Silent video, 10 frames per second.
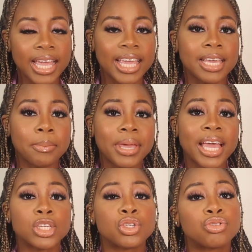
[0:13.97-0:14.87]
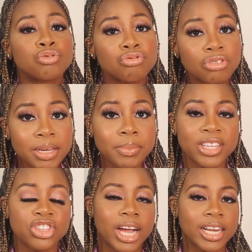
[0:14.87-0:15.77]
It can be
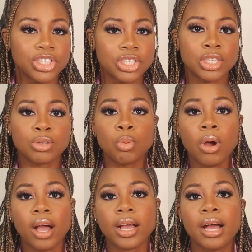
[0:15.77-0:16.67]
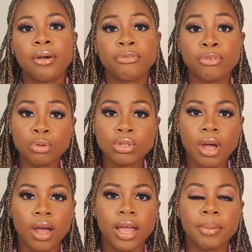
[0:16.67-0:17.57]
extremely challenging to work
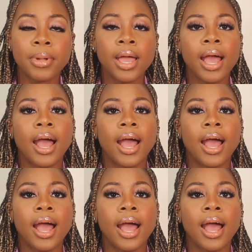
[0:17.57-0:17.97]
full-time